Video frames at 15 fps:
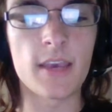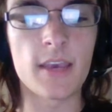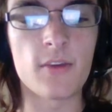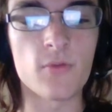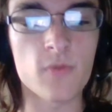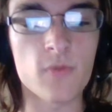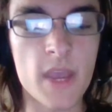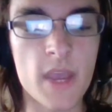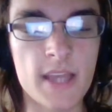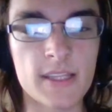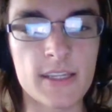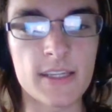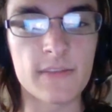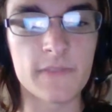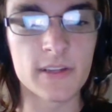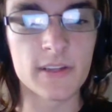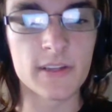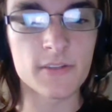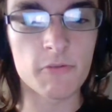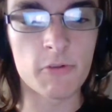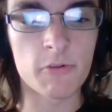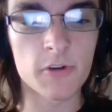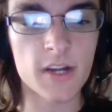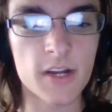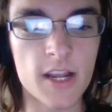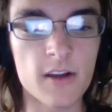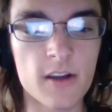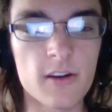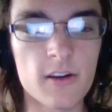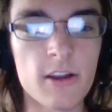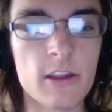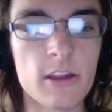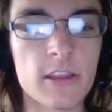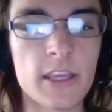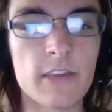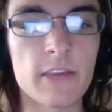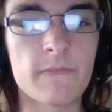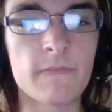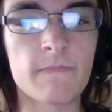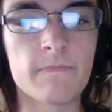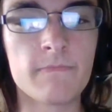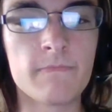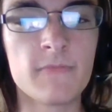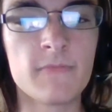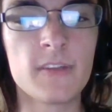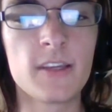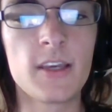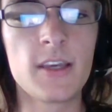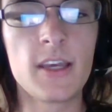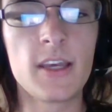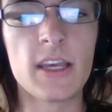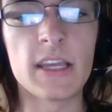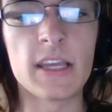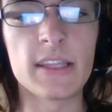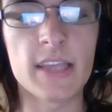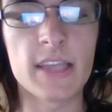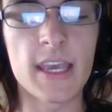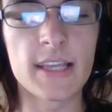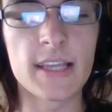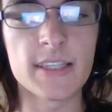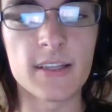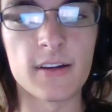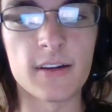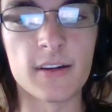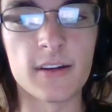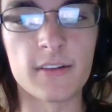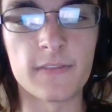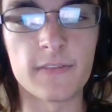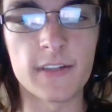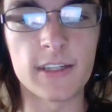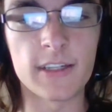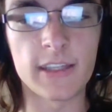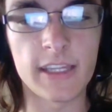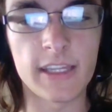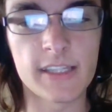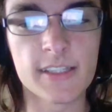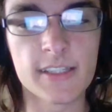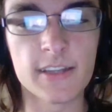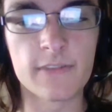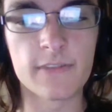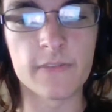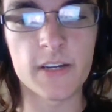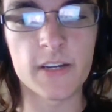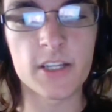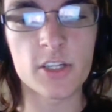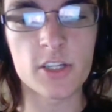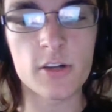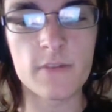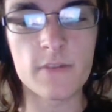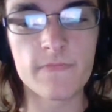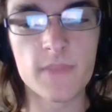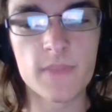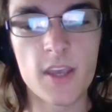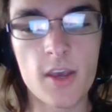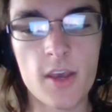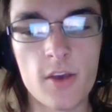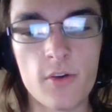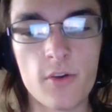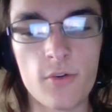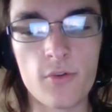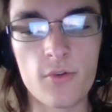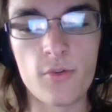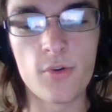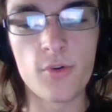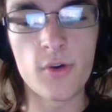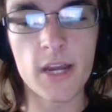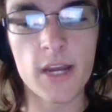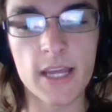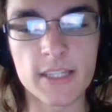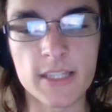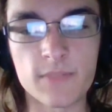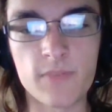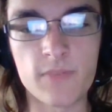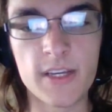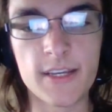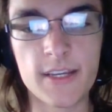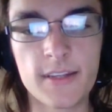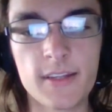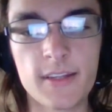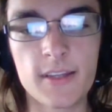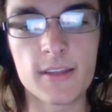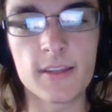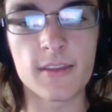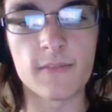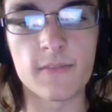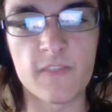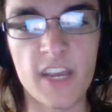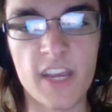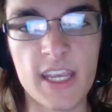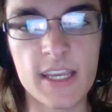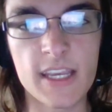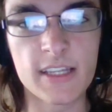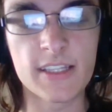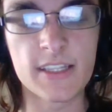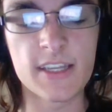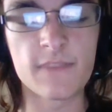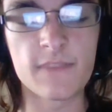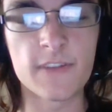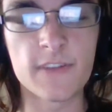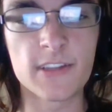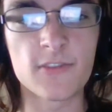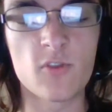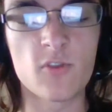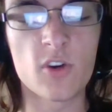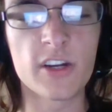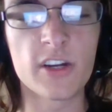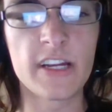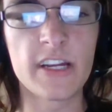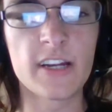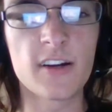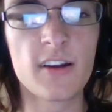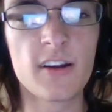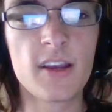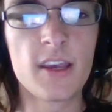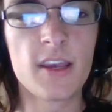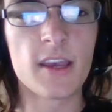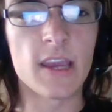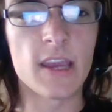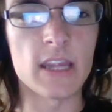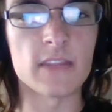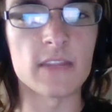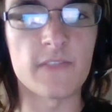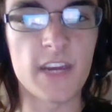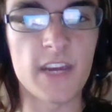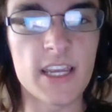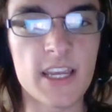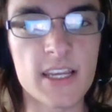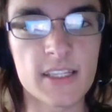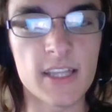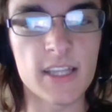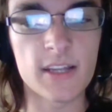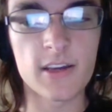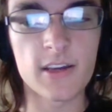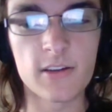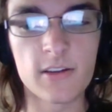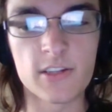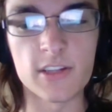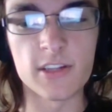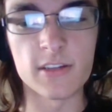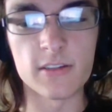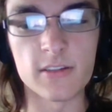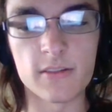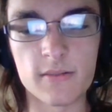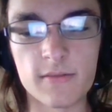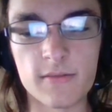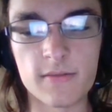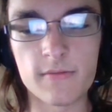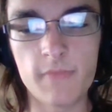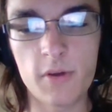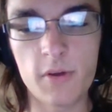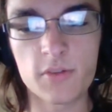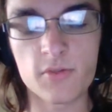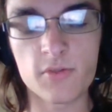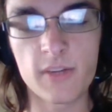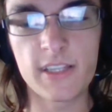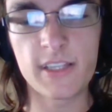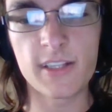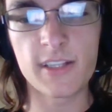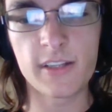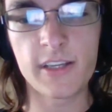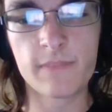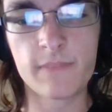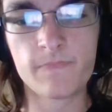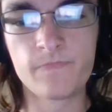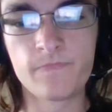great defensive coordinator in the case of Leslie Frazier, who has been the Vikings defensive coordinator and the Vikings head coach, and most recently